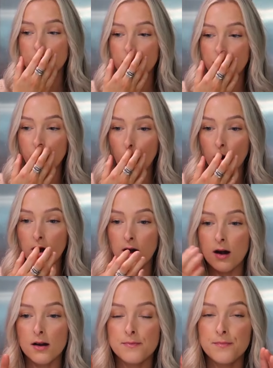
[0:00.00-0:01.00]

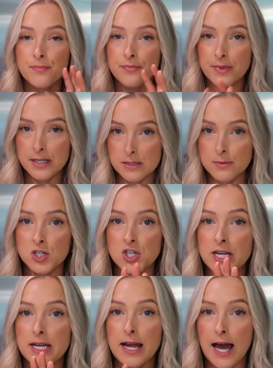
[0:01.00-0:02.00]
for this
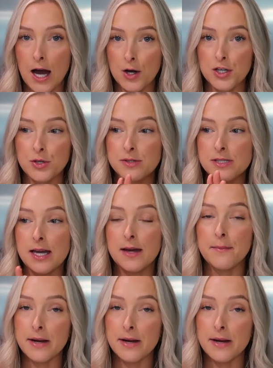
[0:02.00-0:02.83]
machine, how to use it,